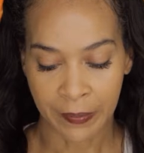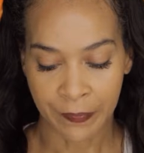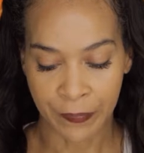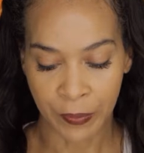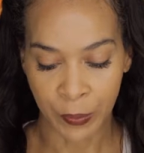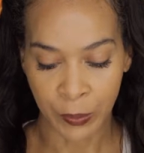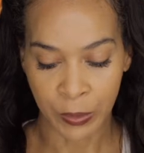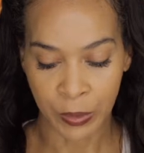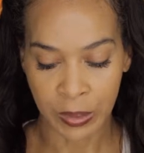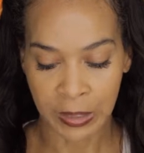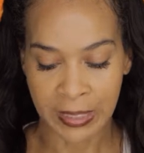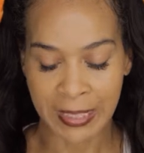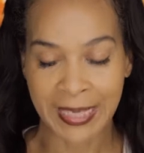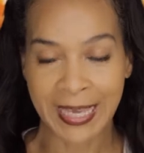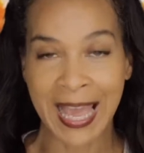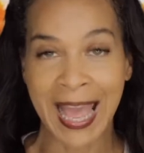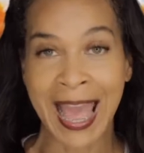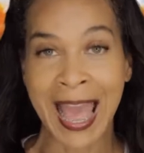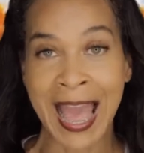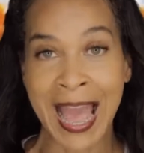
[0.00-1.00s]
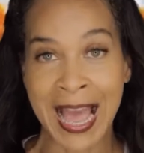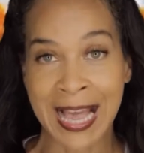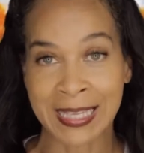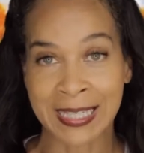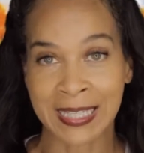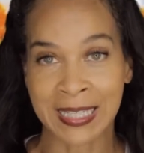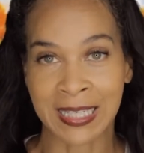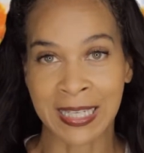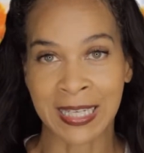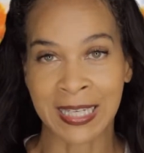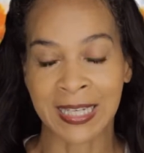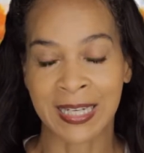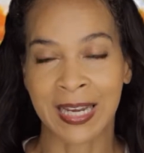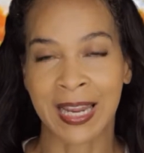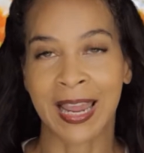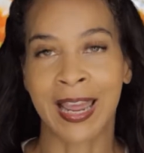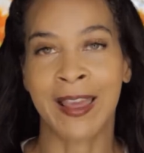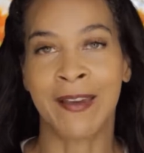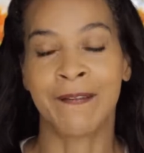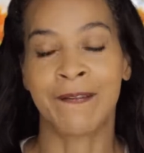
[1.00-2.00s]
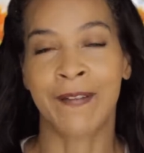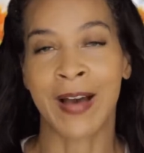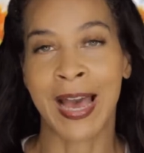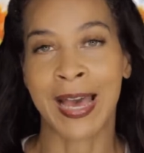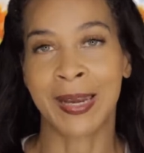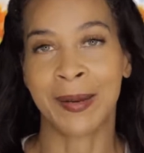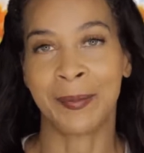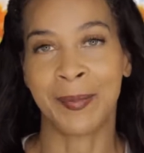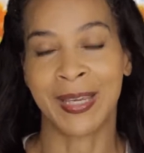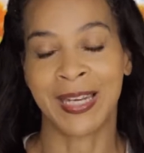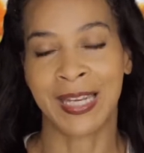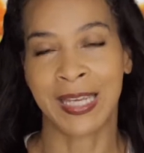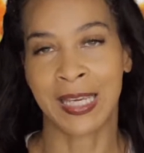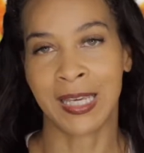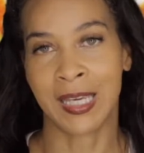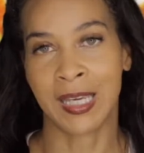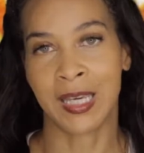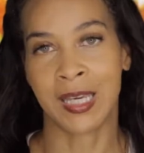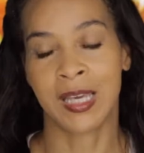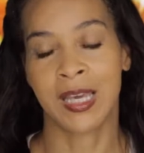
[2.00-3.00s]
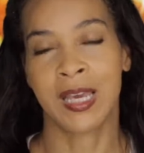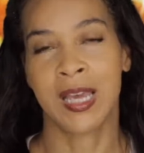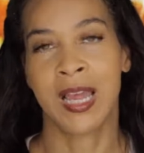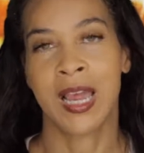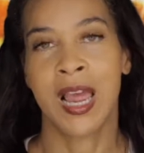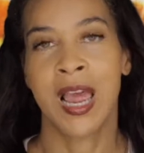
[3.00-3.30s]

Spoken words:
ferulic acid, and vitamin E.